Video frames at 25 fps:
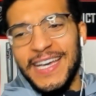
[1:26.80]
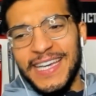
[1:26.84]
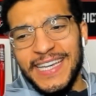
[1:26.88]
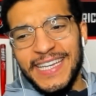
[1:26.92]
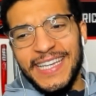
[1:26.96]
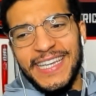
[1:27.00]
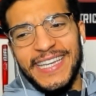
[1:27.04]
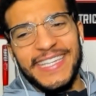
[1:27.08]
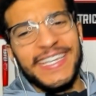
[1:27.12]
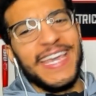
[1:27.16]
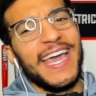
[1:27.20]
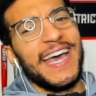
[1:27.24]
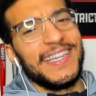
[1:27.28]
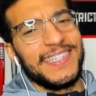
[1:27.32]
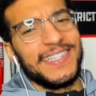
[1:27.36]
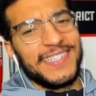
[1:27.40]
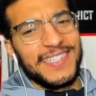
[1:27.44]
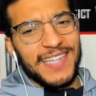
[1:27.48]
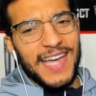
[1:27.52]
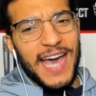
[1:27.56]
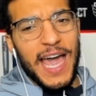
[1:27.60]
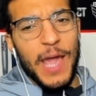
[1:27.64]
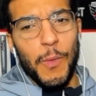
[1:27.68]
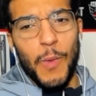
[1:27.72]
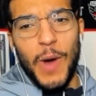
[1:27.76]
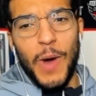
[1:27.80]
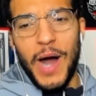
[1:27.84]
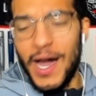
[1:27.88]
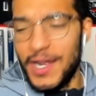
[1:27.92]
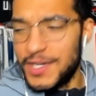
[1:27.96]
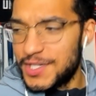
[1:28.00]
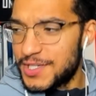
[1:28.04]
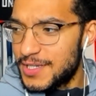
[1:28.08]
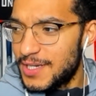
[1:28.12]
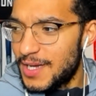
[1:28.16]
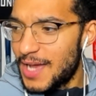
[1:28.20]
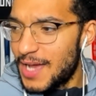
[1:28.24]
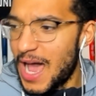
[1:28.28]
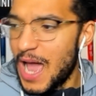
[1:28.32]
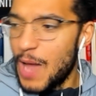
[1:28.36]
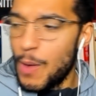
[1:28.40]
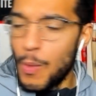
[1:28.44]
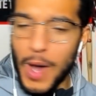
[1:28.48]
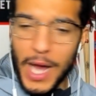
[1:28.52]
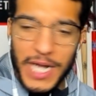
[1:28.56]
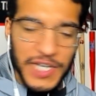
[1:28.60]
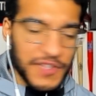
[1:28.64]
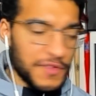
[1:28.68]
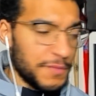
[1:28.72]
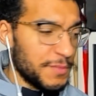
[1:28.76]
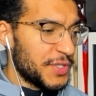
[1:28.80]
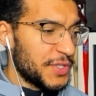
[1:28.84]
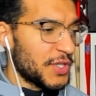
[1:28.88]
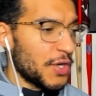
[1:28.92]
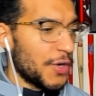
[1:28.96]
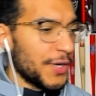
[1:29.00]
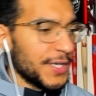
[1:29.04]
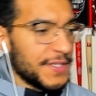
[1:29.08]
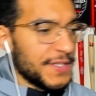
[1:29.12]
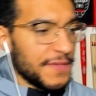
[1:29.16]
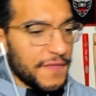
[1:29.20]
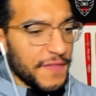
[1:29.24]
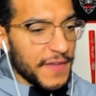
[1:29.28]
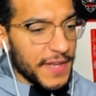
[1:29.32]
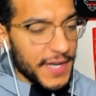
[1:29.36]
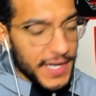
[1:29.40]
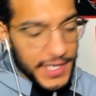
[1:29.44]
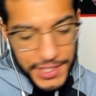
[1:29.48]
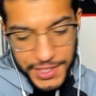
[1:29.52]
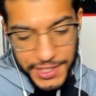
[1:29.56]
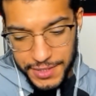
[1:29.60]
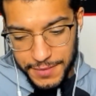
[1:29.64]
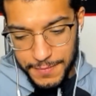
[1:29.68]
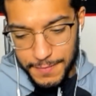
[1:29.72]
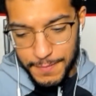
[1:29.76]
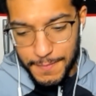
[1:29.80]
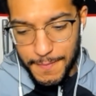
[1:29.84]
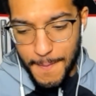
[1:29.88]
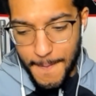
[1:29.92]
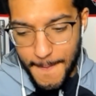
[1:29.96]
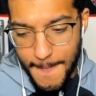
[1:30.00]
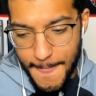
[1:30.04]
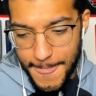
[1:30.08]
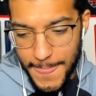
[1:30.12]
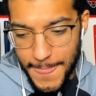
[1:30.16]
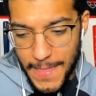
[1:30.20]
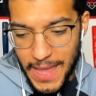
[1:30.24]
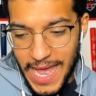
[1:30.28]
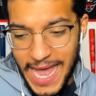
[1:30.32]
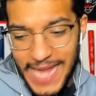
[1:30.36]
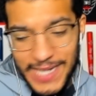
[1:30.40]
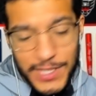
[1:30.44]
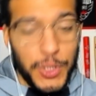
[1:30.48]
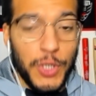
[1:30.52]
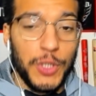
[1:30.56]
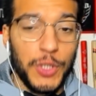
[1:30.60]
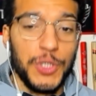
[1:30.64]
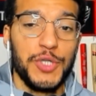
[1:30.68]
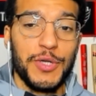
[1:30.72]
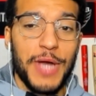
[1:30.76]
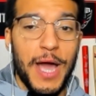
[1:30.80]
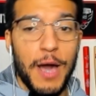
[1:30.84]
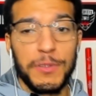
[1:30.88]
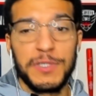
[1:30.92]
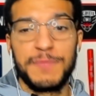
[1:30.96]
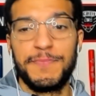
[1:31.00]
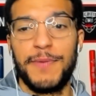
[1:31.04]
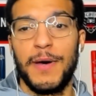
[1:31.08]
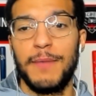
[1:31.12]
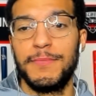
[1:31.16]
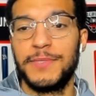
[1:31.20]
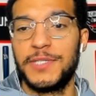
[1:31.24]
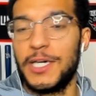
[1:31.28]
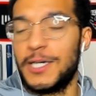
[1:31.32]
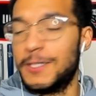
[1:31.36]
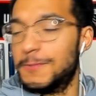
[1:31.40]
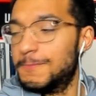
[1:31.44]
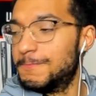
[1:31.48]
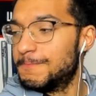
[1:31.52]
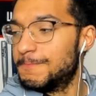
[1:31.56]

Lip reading: Yes, I watched. I watched from start to finish. I told you I was pumped up.